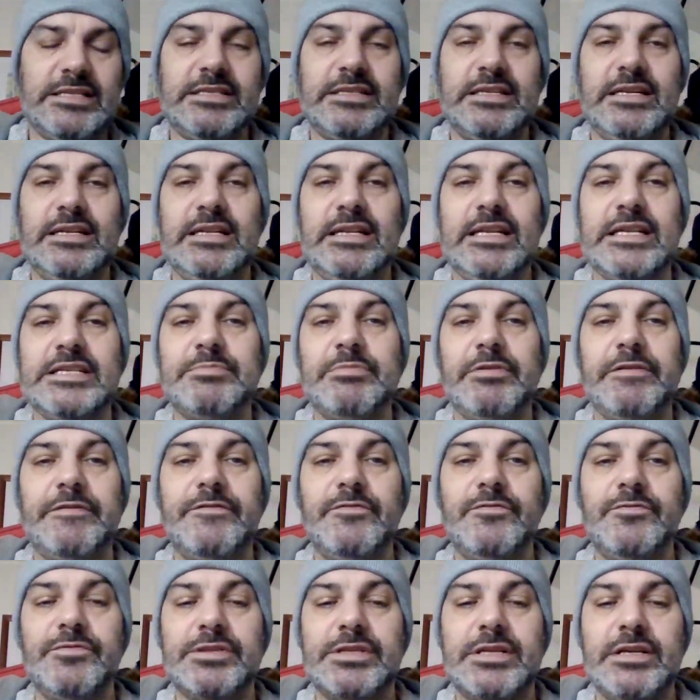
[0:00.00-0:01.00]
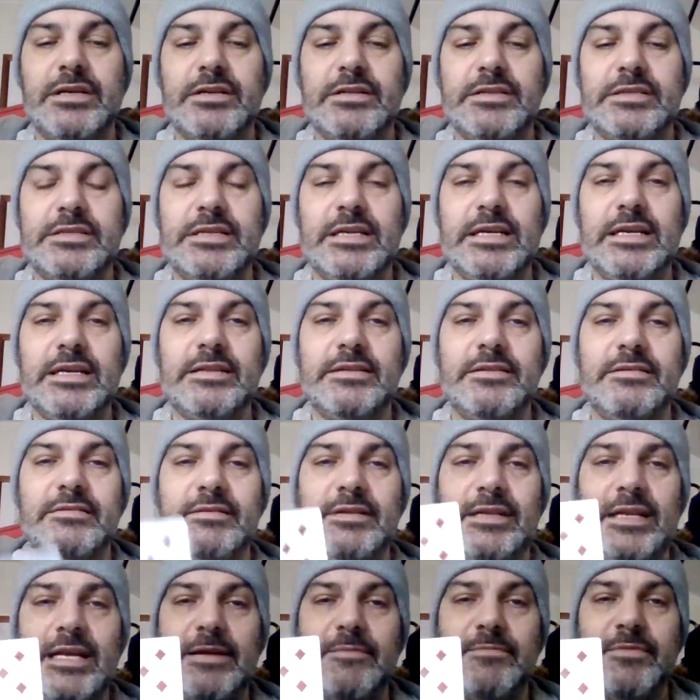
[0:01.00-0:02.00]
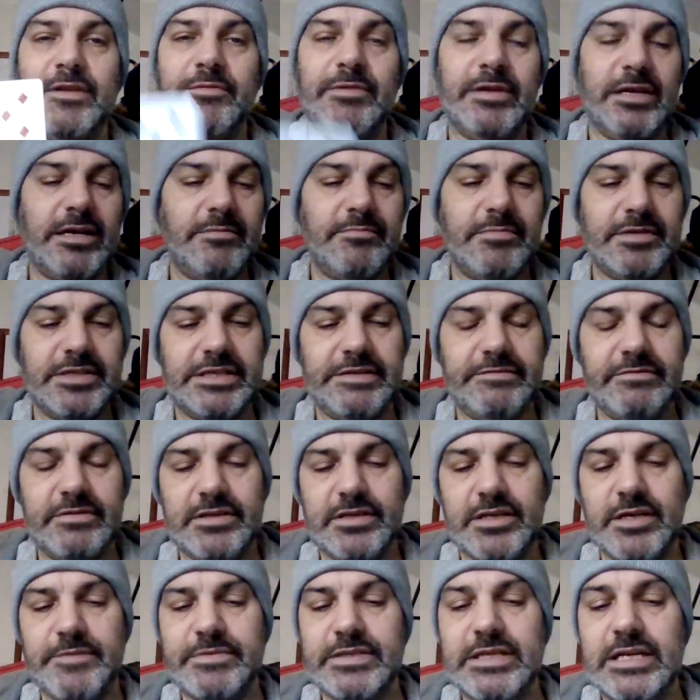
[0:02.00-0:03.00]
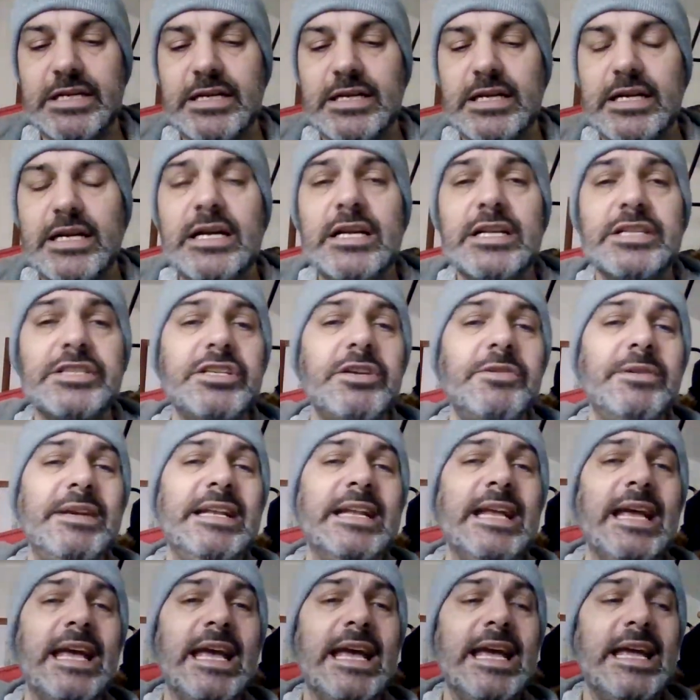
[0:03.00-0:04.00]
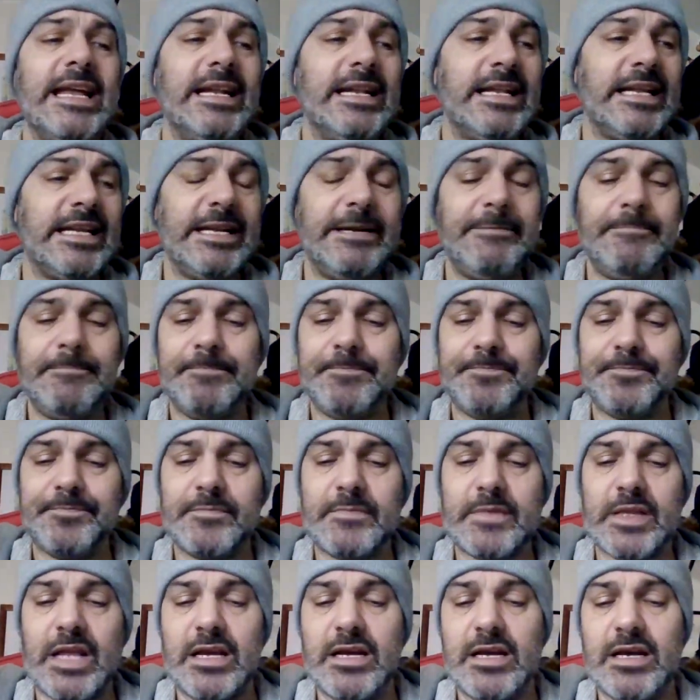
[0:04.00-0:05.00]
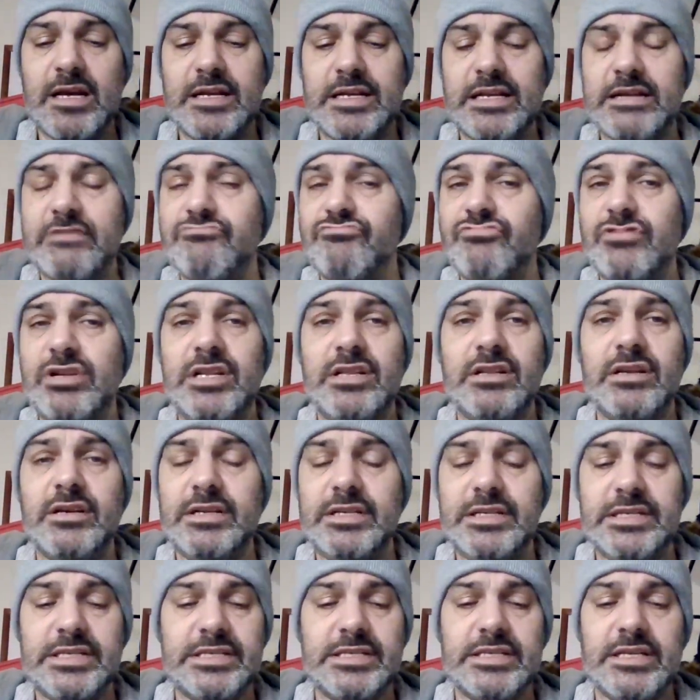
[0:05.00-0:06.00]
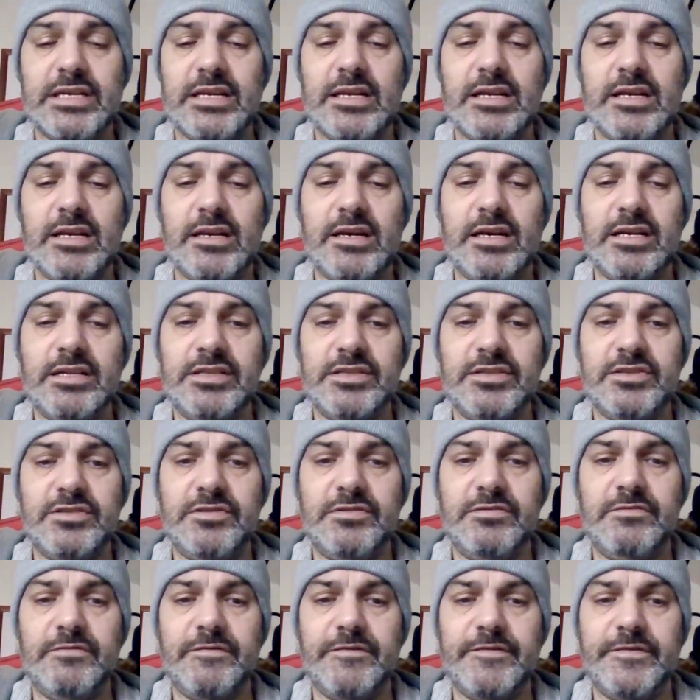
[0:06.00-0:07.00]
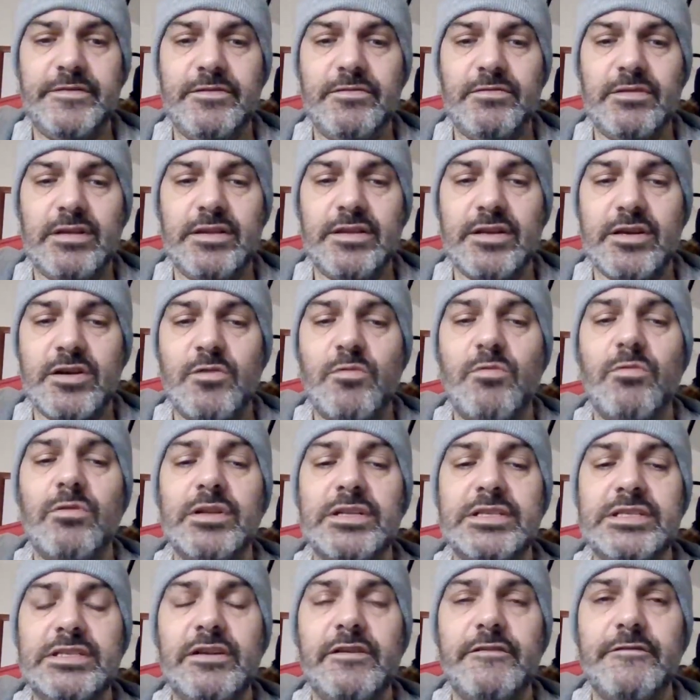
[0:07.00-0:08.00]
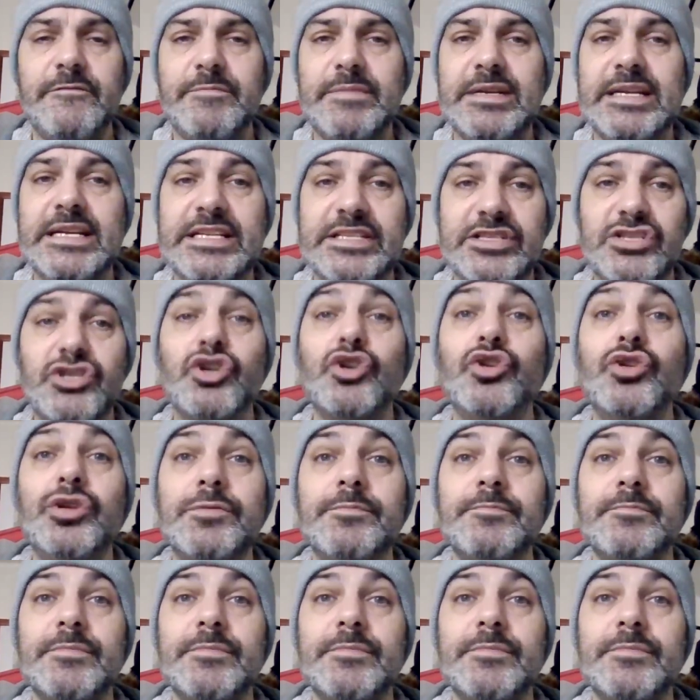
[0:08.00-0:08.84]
and then that's my force cut, and yeah, there we go, my 7 of Diamonds. So in handling, they're really nice. I do feel like the quality of them is good.